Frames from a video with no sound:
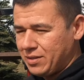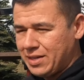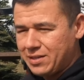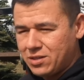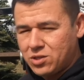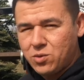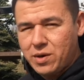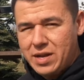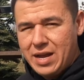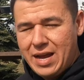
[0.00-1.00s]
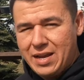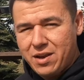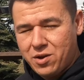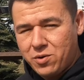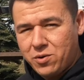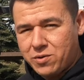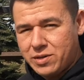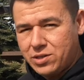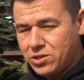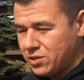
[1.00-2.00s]
length is 28 and a quarter
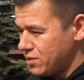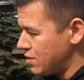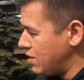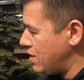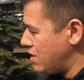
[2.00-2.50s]
inches.